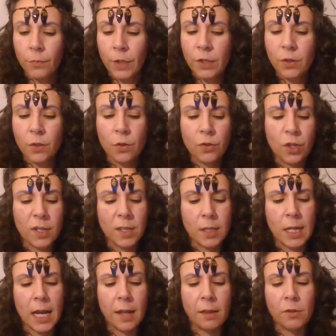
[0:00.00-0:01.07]
So
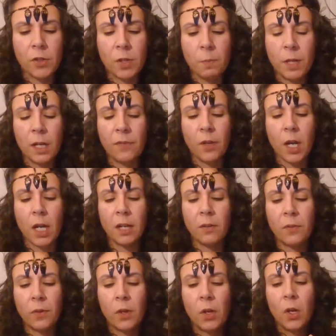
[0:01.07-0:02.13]
there's a bit of kind
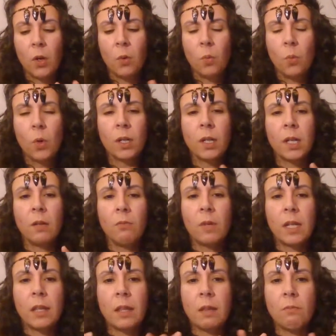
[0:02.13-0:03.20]
of working
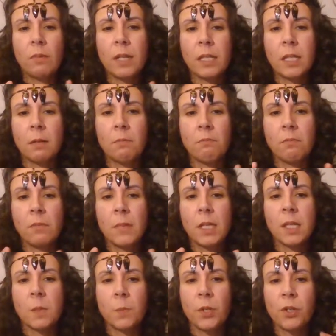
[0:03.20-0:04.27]
with some
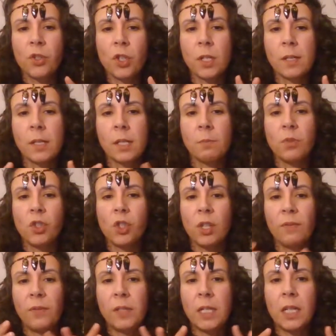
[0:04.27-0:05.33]
dispersion, some
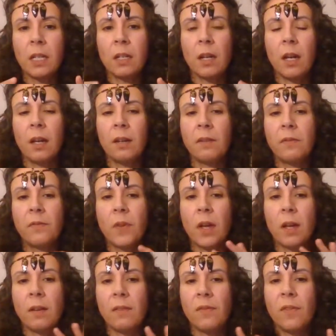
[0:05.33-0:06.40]
shifting of
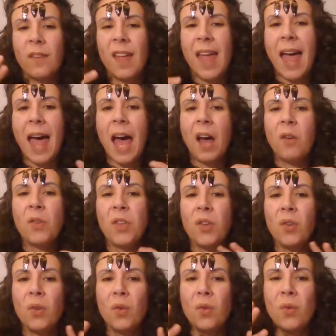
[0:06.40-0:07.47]
how
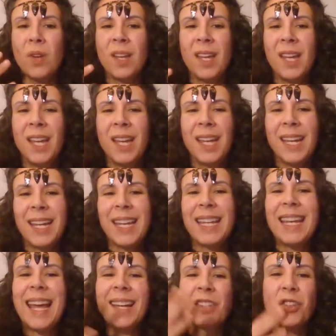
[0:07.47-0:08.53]
you
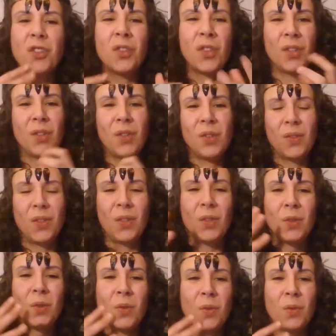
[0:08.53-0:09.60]
connect to
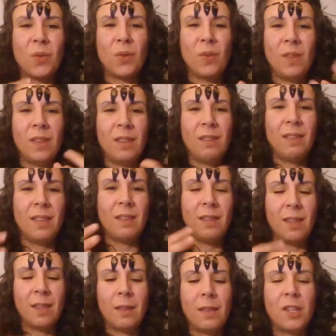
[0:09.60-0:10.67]

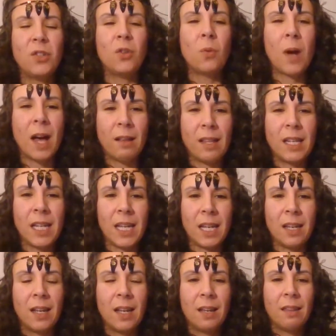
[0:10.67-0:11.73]
the
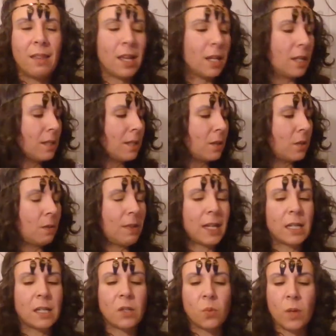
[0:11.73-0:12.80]
duality that
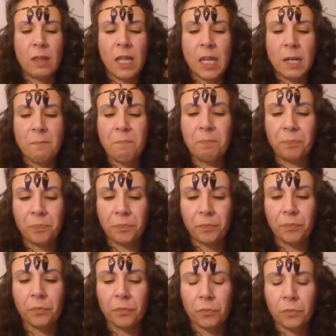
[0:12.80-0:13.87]
is within.
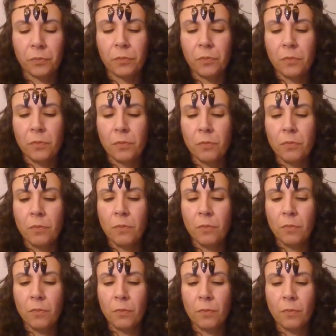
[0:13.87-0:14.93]
Hmm.